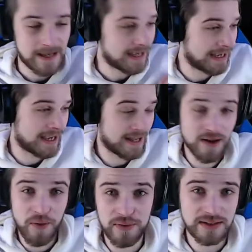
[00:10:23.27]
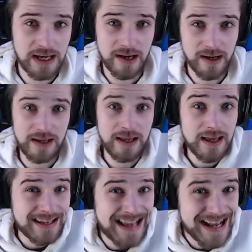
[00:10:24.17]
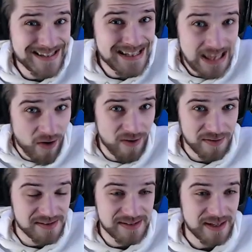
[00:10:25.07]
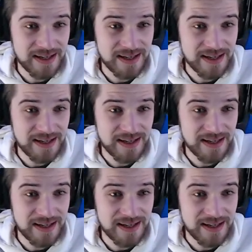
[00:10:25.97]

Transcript: And not only that, cats and dogs.